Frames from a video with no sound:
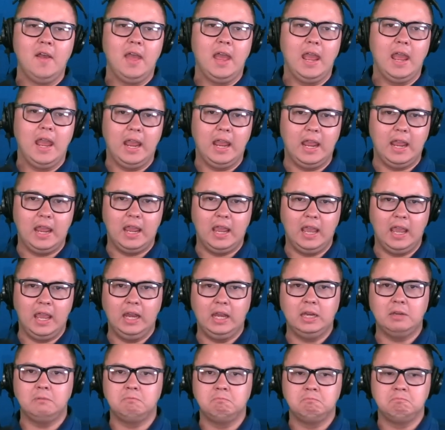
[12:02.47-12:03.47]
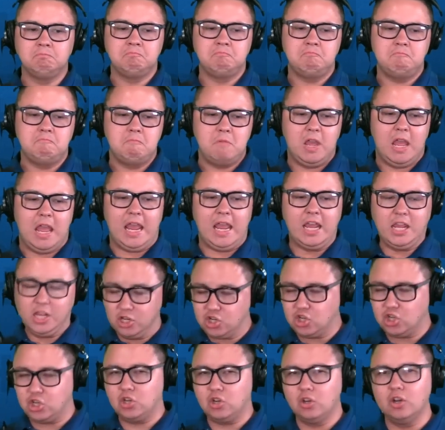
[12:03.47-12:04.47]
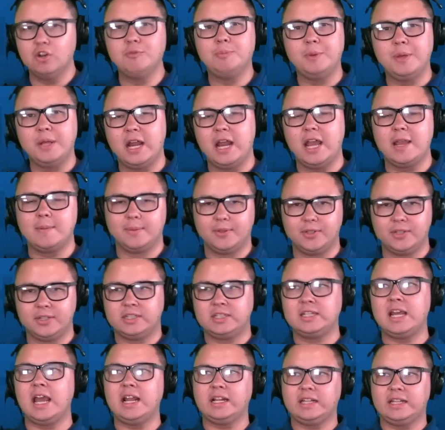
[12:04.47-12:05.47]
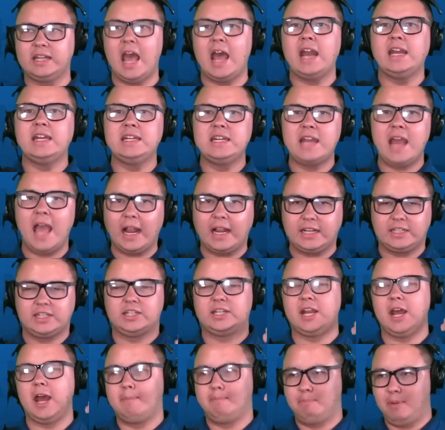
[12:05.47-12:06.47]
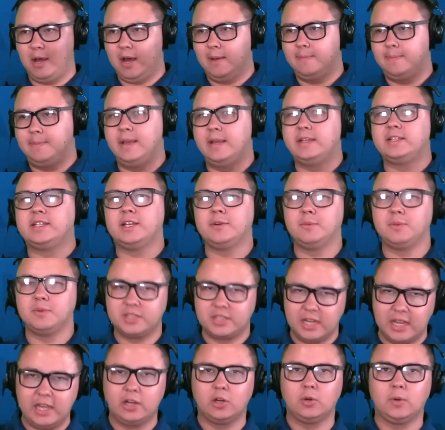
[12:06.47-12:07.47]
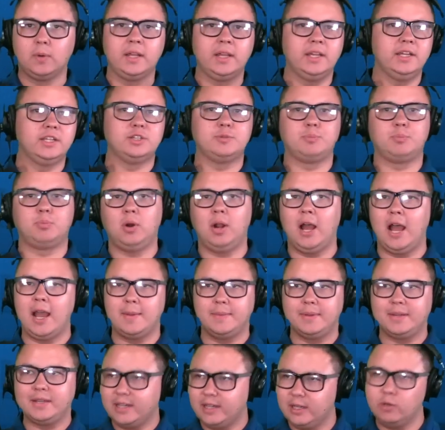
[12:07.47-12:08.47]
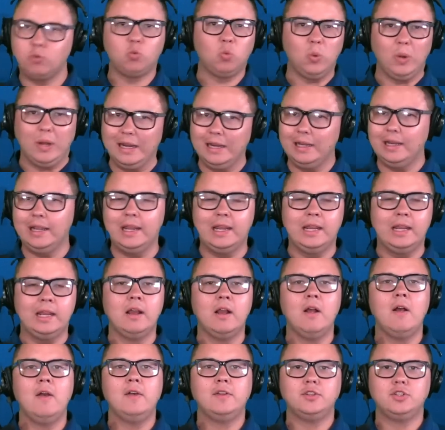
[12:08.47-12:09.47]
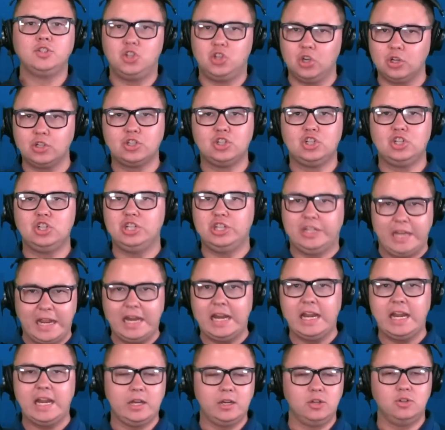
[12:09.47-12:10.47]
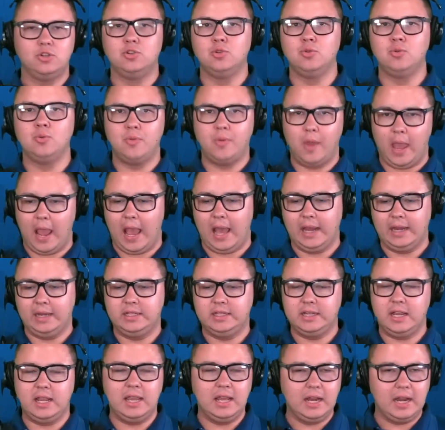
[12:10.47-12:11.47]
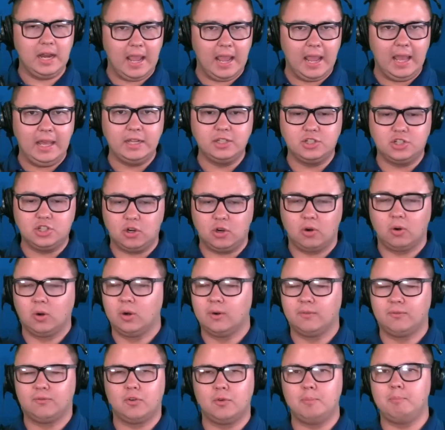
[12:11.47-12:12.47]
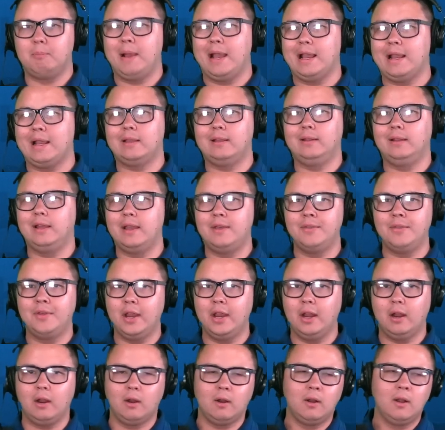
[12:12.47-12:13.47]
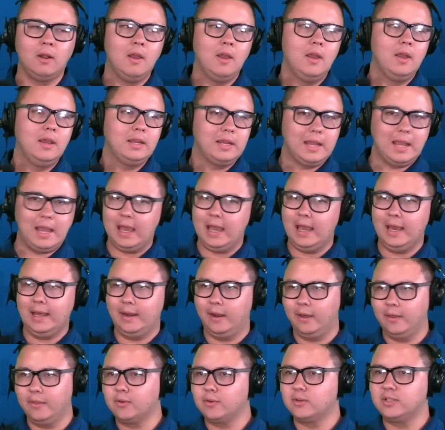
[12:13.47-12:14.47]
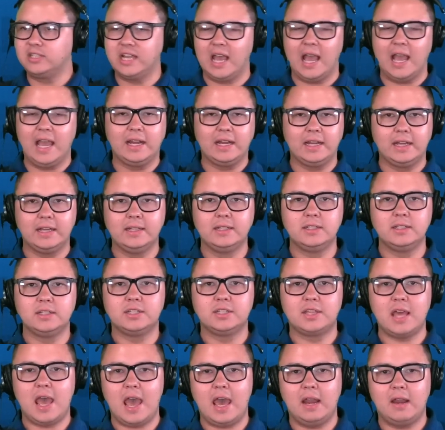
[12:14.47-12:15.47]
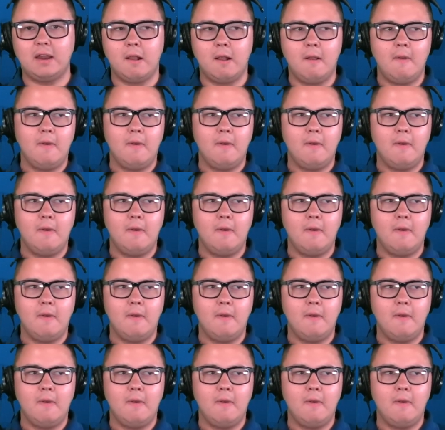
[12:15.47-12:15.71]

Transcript: and he should have been able to take that next step up as he was entering his prime, and he really just didn't do that. And as you heard from Mike Clay there, you had other tight ends that